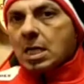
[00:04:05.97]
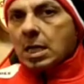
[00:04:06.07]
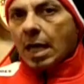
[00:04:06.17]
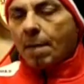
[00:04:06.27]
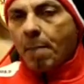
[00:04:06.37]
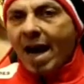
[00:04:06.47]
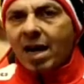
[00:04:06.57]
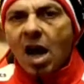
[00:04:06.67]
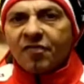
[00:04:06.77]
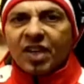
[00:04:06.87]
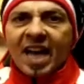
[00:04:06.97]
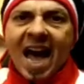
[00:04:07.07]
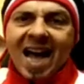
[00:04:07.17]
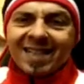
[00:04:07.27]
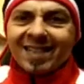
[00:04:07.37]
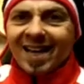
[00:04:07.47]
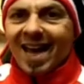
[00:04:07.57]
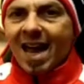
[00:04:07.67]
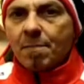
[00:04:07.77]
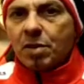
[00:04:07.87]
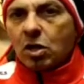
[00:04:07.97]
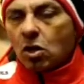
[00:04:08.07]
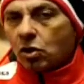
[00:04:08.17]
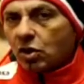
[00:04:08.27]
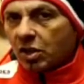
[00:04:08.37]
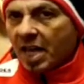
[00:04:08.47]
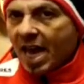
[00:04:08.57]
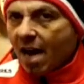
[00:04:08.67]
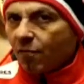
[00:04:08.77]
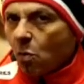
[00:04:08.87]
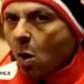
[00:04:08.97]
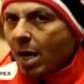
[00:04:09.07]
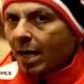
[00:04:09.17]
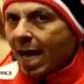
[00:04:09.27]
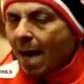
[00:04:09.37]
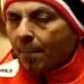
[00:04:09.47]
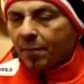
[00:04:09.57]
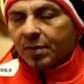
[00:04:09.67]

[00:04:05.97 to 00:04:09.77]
They back off the gas because they have one lap.